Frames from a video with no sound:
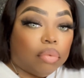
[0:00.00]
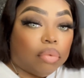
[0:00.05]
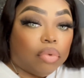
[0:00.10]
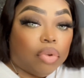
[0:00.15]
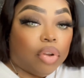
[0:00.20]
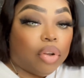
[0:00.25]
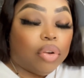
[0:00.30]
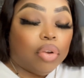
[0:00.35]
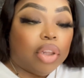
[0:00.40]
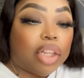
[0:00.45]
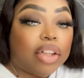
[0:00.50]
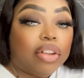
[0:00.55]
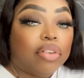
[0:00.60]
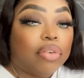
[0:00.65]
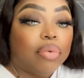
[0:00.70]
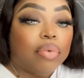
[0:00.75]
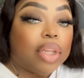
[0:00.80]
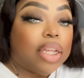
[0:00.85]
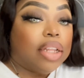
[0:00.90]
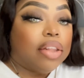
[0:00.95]
there's
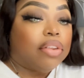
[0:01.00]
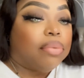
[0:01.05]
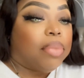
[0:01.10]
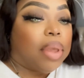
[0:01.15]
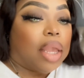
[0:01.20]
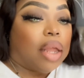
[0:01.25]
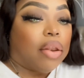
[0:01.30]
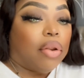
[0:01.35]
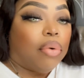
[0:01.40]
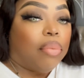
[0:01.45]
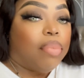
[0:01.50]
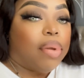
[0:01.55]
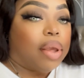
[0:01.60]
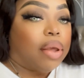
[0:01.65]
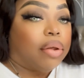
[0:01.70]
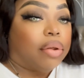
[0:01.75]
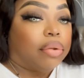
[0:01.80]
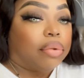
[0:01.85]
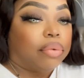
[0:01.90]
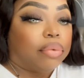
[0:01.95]
no need to make it no
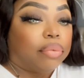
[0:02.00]
bigger.